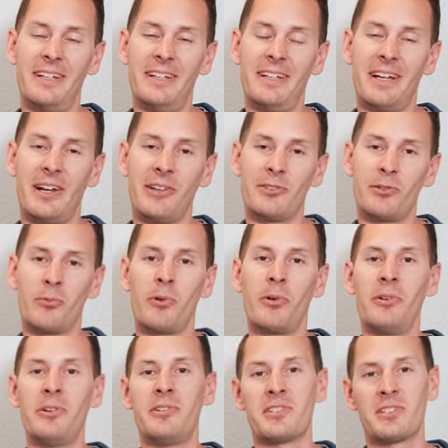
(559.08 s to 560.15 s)
Uh, so
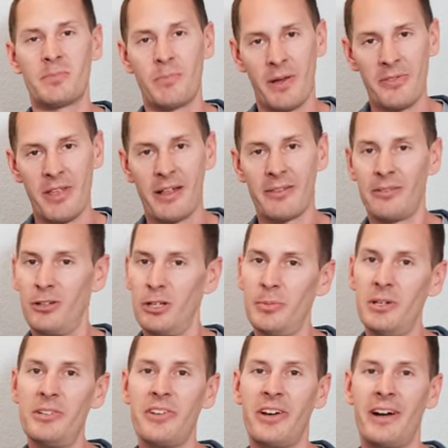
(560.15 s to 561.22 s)
really just spend that little
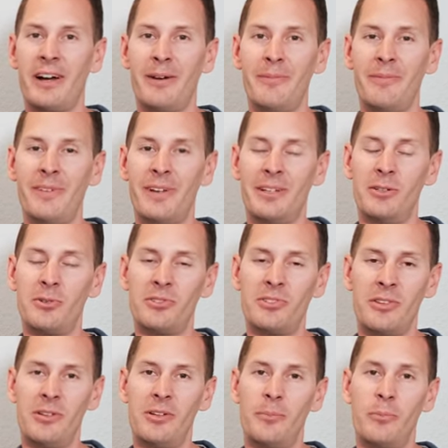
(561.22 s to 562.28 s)
bit of time and you'll
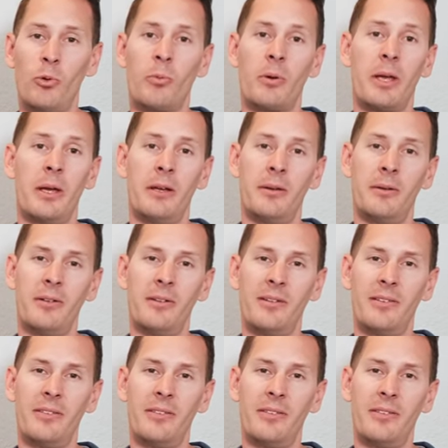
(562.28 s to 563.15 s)
see that it will pay,